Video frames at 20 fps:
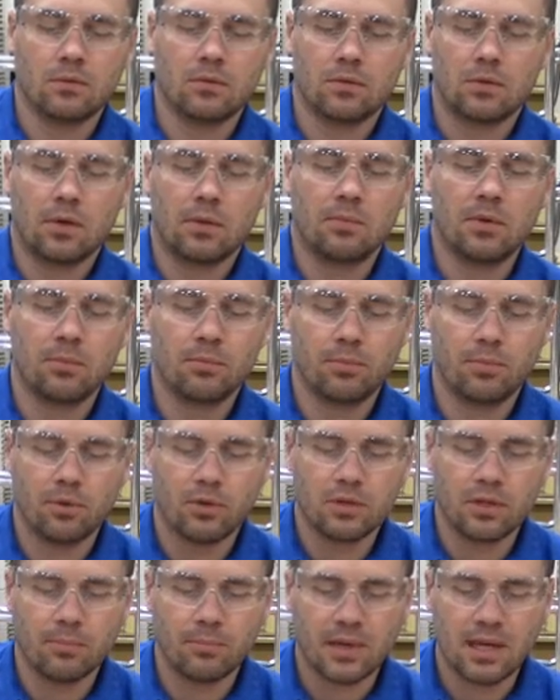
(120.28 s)
So I'm going to
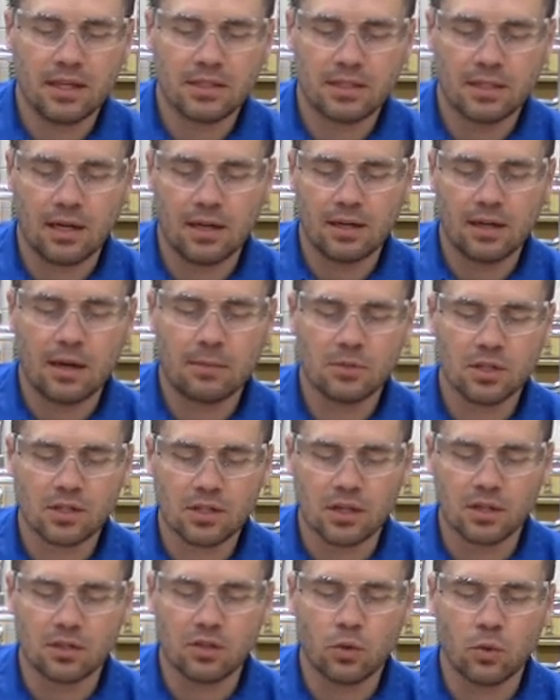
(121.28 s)
put the base on and I'm just
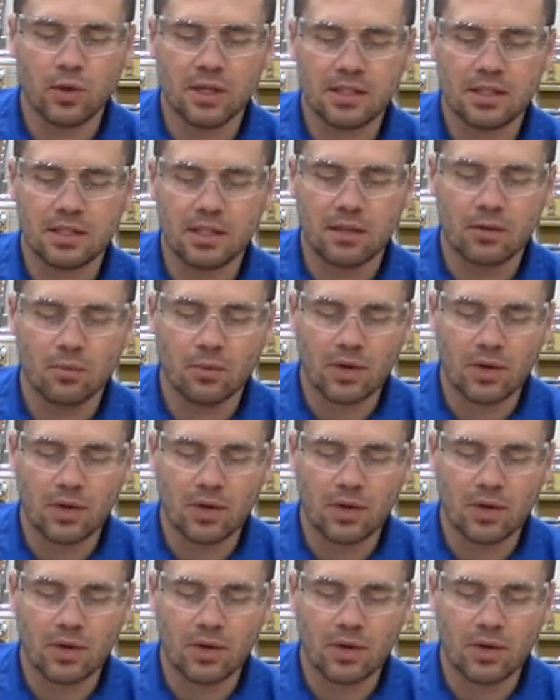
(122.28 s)
going to twist it.